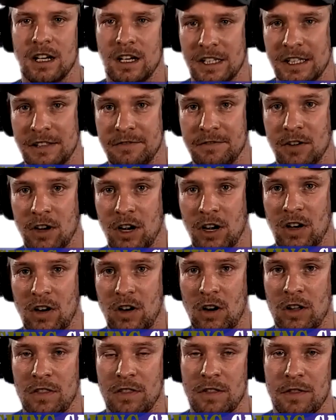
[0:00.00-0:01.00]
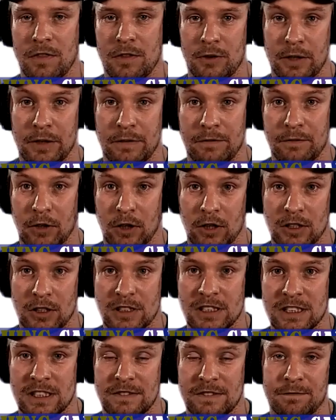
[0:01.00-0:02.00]
He fought on the
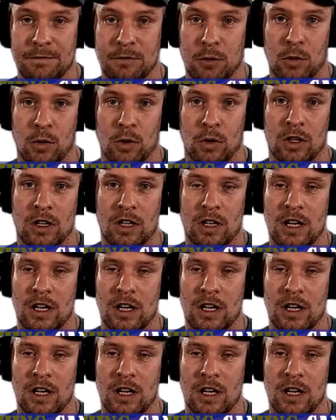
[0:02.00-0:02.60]
31st for,